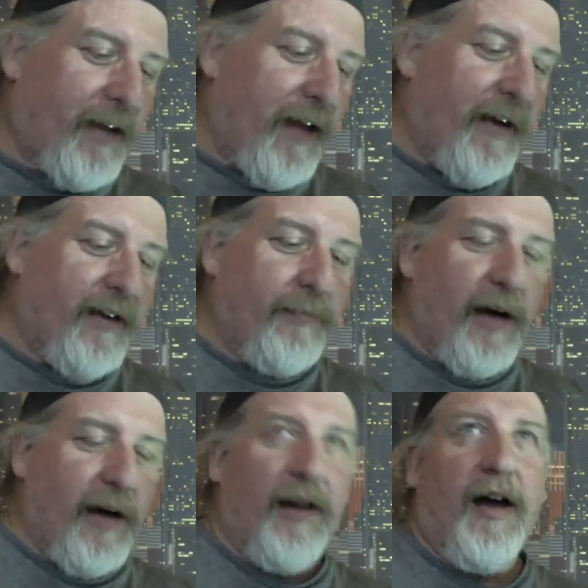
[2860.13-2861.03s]
that's
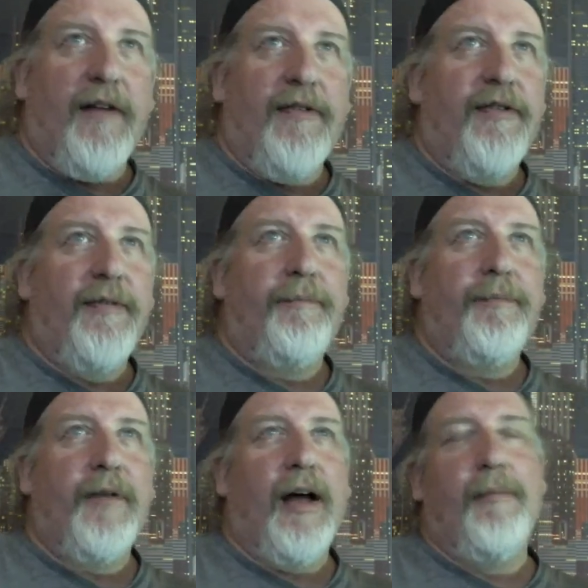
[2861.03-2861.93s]
my life.
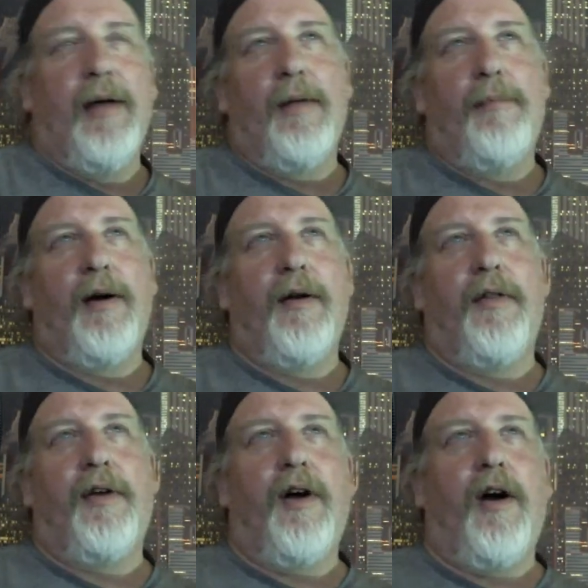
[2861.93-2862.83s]
I'm not a part of
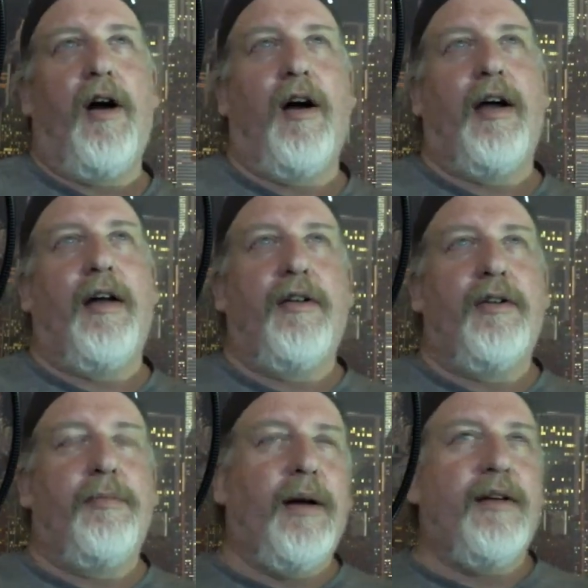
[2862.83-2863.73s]
the cog. I don't
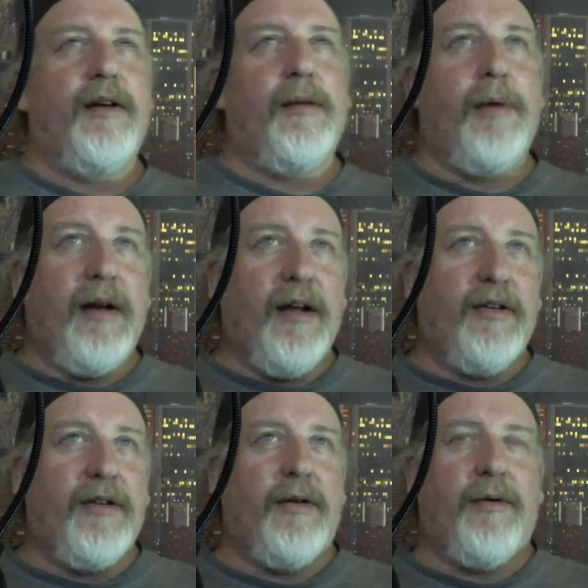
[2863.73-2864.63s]
expect anybody
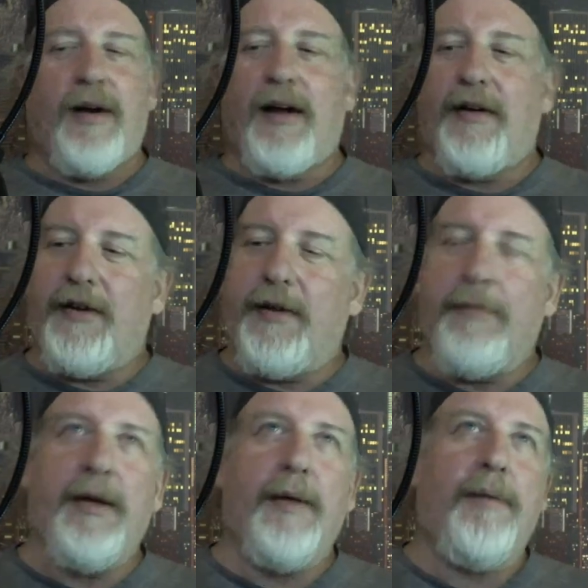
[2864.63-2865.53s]
else around here to
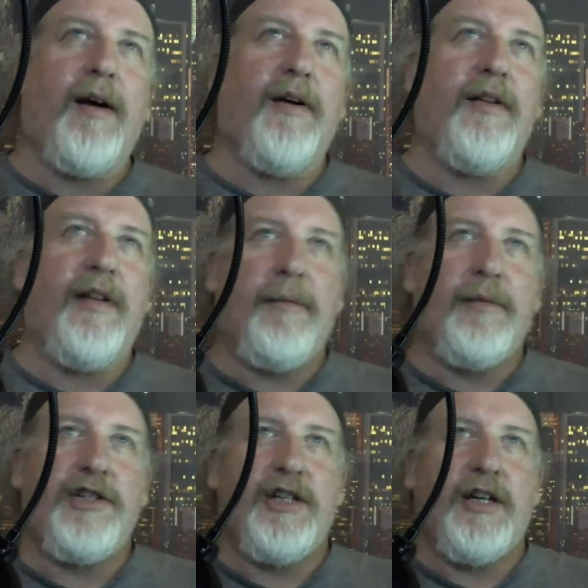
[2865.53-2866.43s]
be a part of that
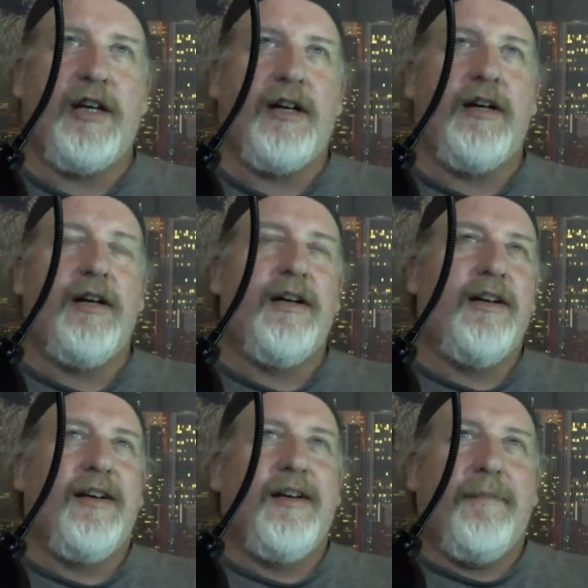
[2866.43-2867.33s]
machine.
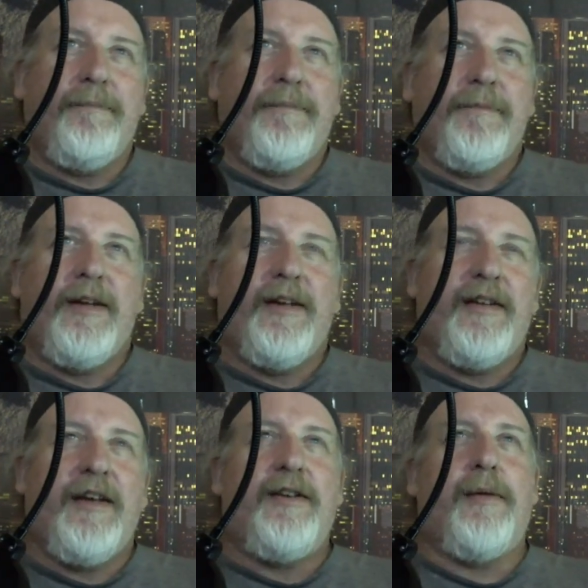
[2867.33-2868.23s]

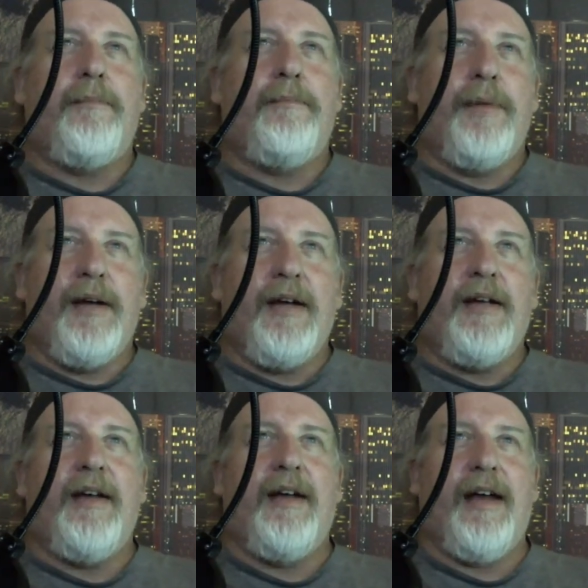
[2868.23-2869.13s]
Take your
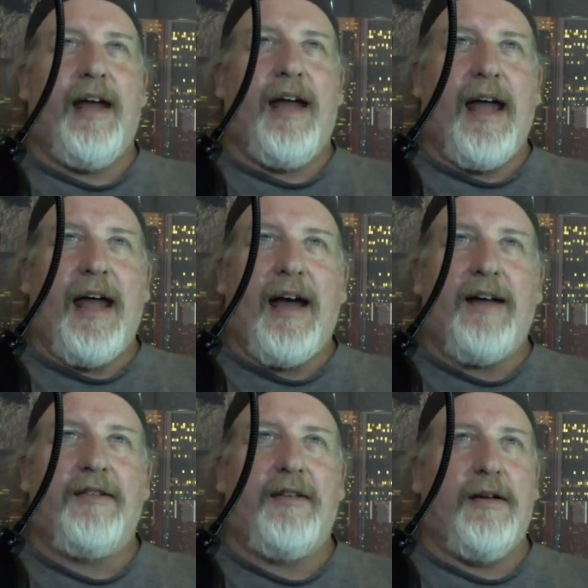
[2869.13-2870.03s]
big
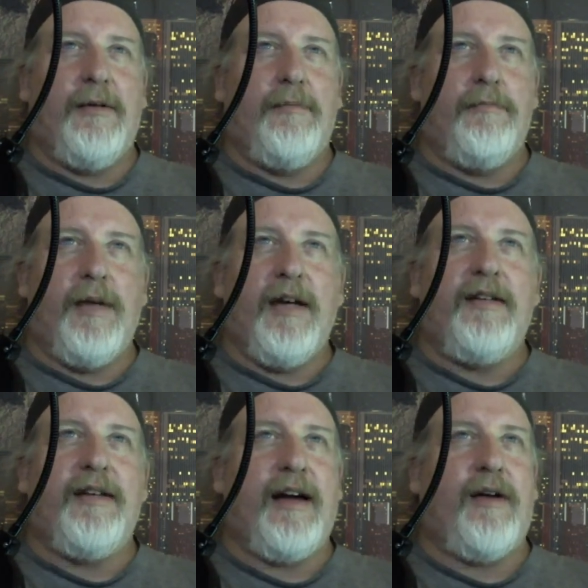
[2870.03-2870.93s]
ass
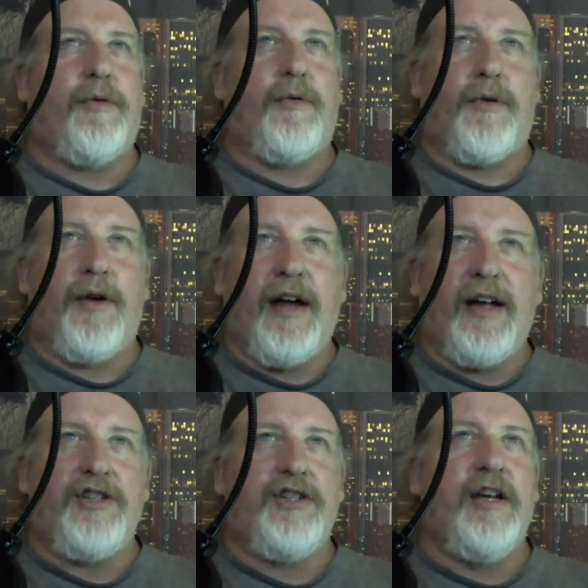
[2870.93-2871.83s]
Mgtow
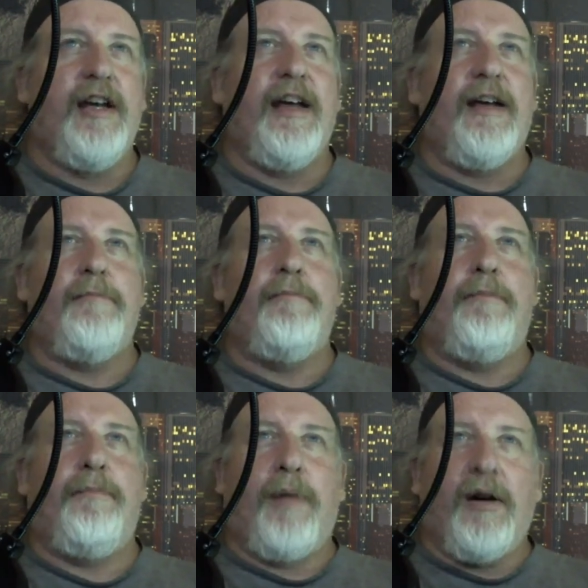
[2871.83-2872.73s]
wrench and
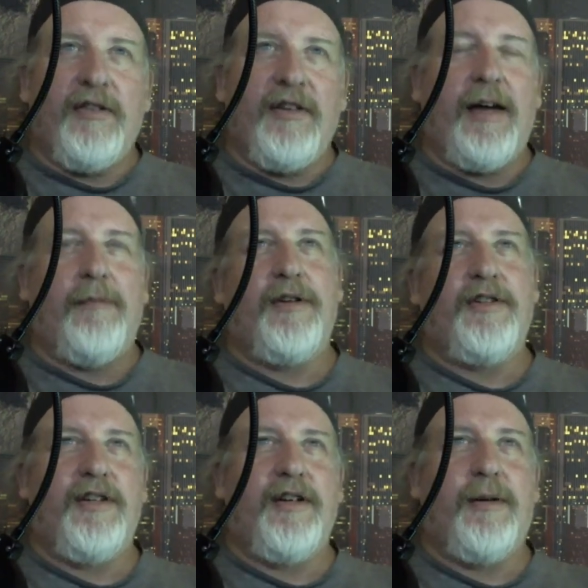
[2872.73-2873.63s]
bust that
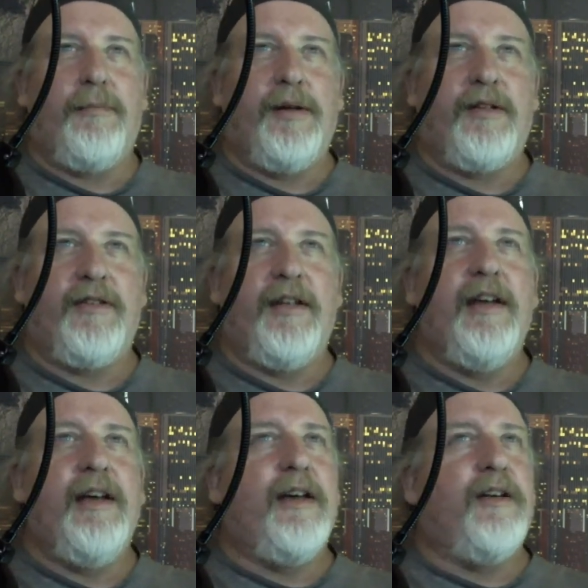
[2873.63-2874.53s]
machine to bits.
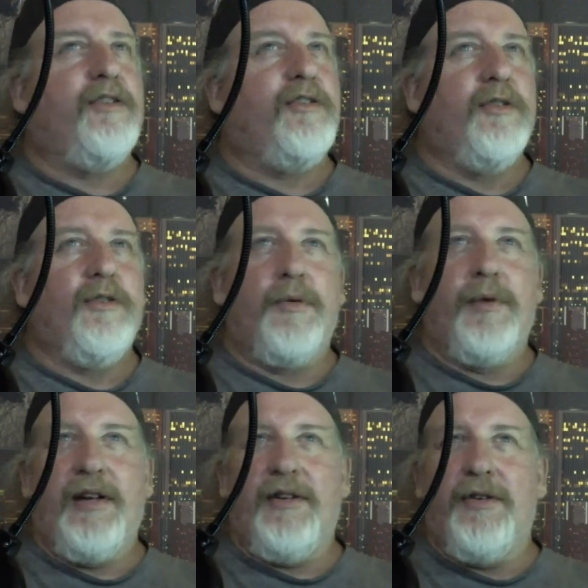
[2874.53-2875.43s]
And the sooner
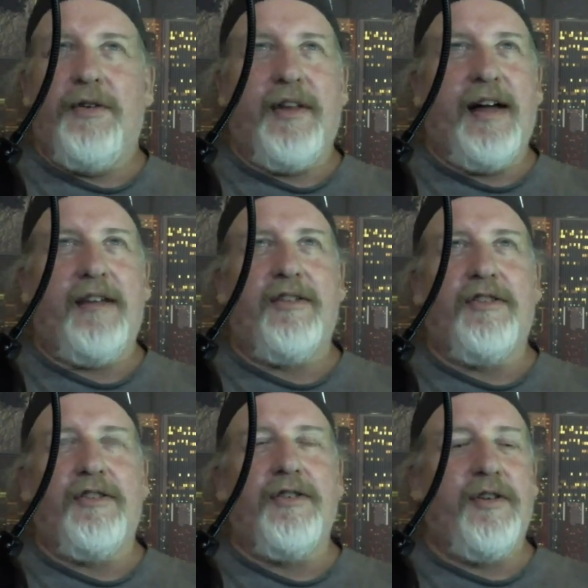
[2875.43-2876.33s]
we do that, the
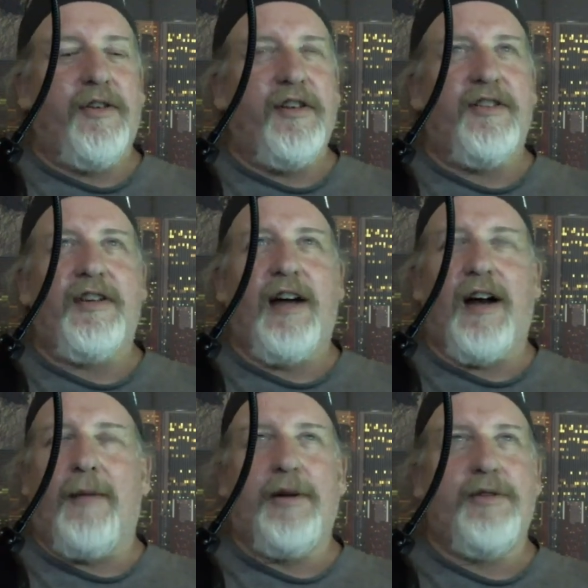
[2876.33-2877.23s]
sooner this
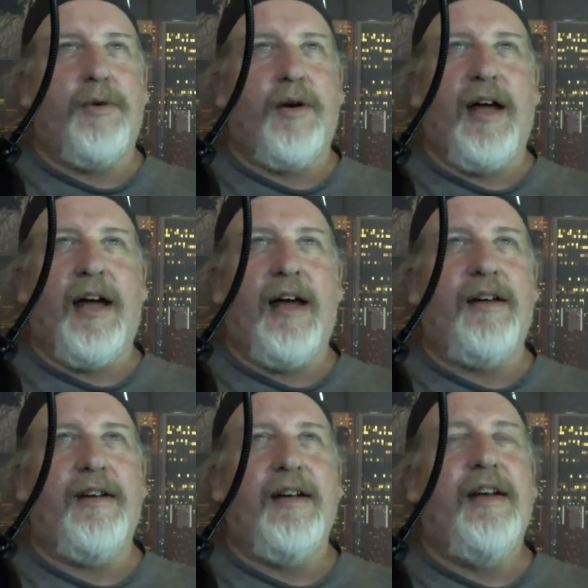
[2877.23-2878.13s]
garbage will
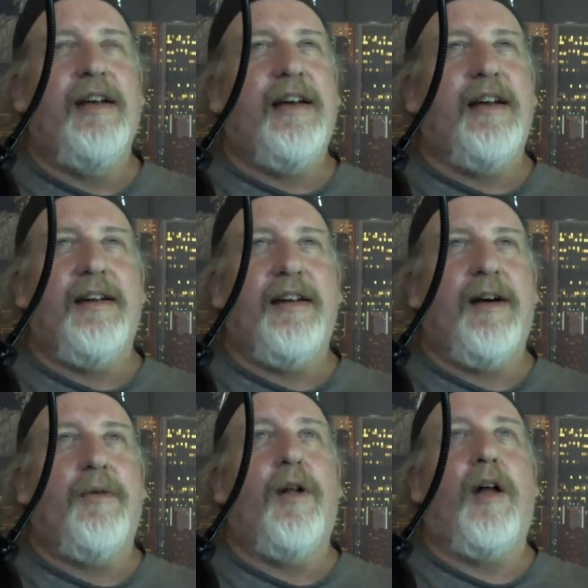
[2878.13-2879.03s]
end, and
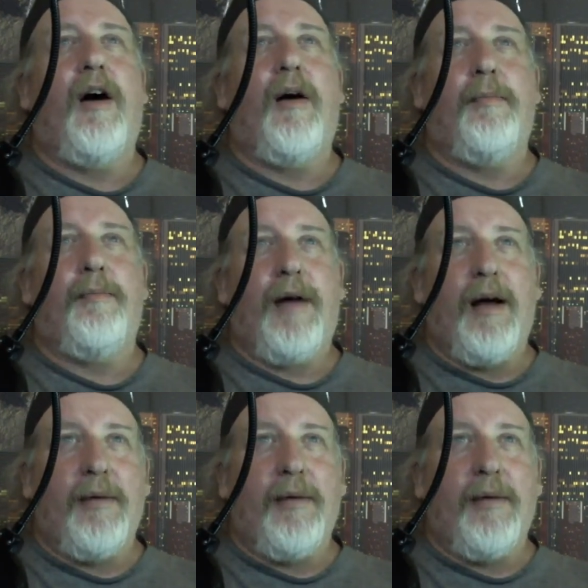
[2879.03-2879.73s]
we'll all probably